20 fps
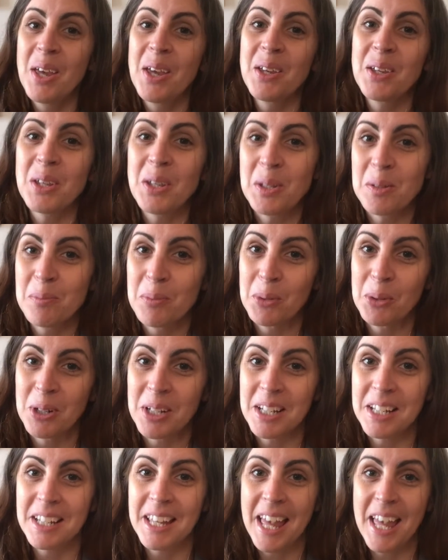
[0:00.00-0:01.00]
Good
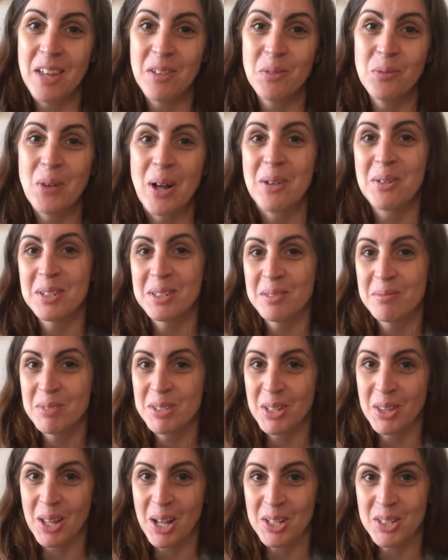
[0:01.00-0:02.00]
morning and welcome to
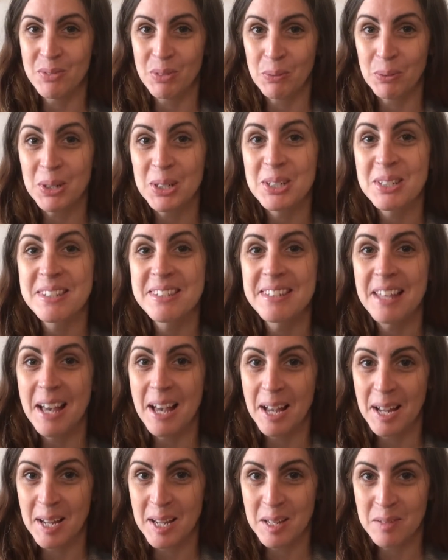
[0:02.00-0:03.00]
Lost for Words.
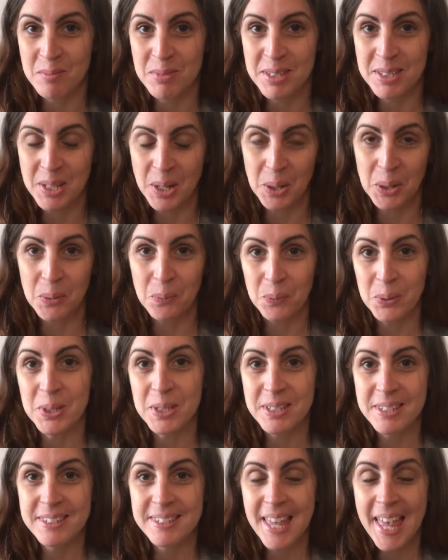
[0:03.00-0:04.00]
I am Sarah
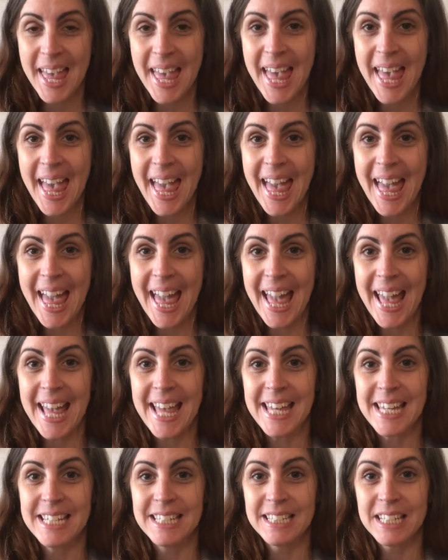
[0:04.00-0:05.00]
Woods,
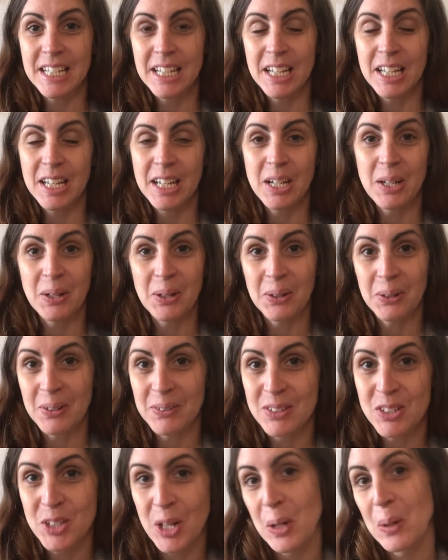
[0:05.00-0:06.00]
and here on
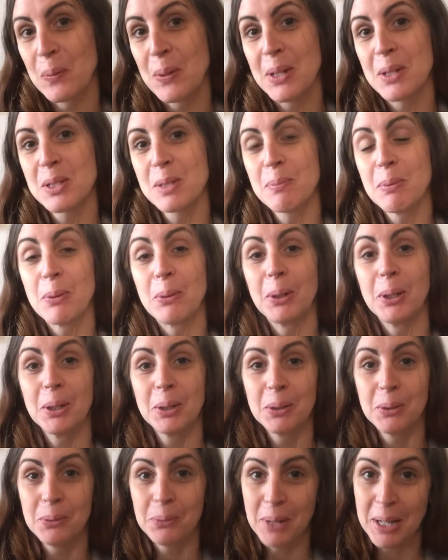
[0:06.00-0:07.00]
this channel we explore
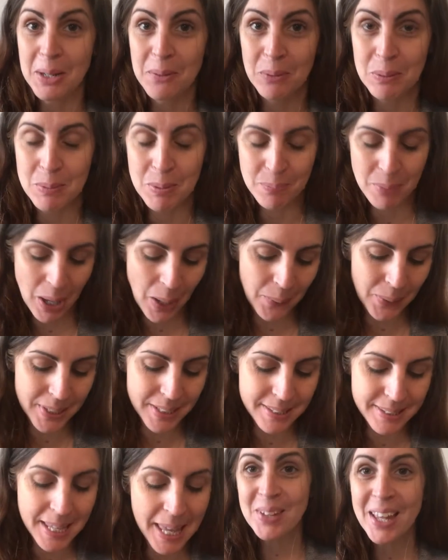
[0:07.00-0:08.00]
great women
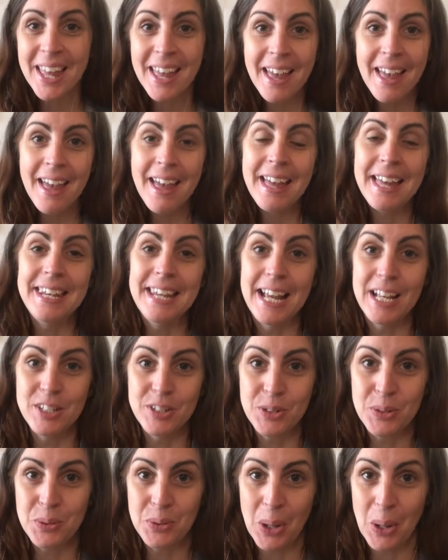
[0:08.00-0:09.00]
poets. And as
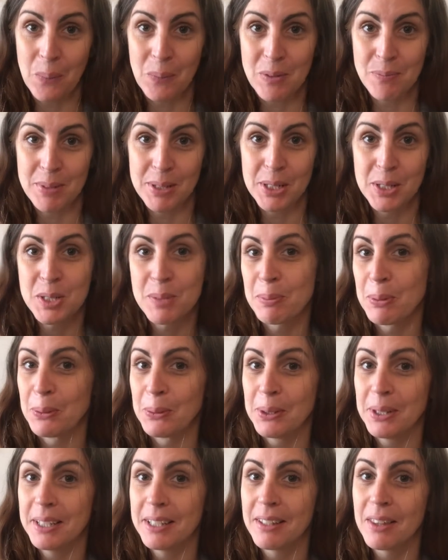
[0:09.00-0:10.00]
you know, we've been
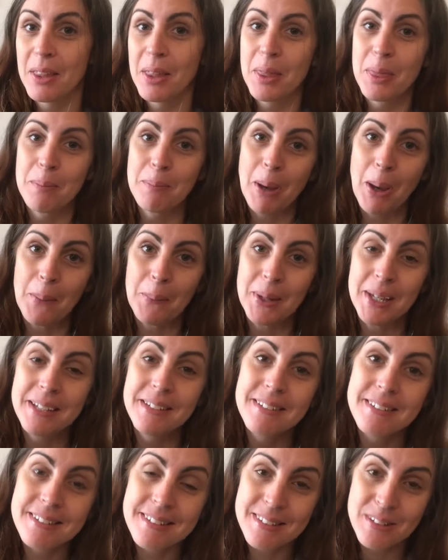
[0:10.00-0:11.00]
exploring the poet
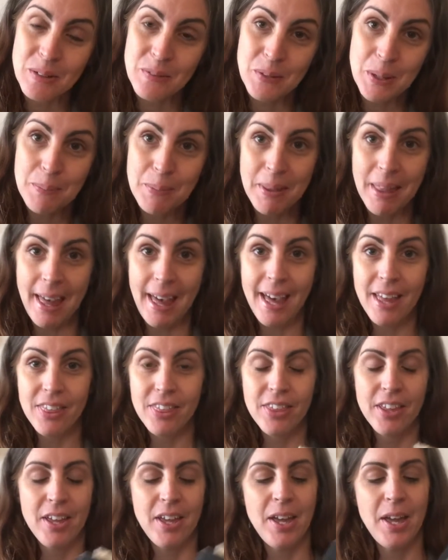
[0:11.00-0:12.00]
Sylvia
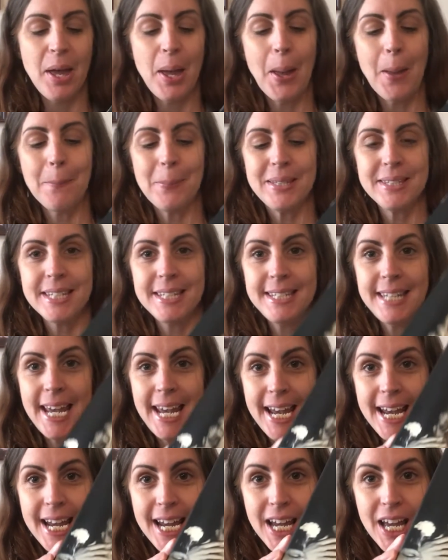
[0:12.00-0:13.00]
Plath, but
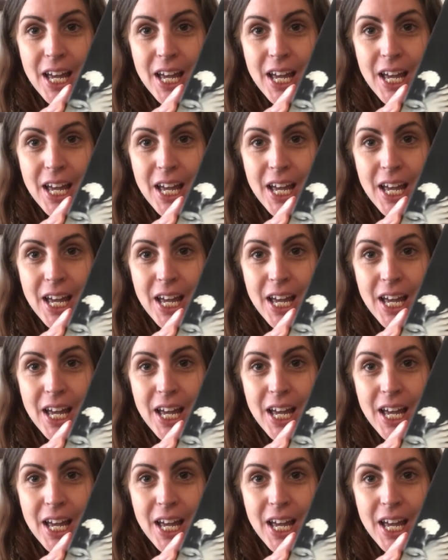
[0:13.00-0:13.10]
today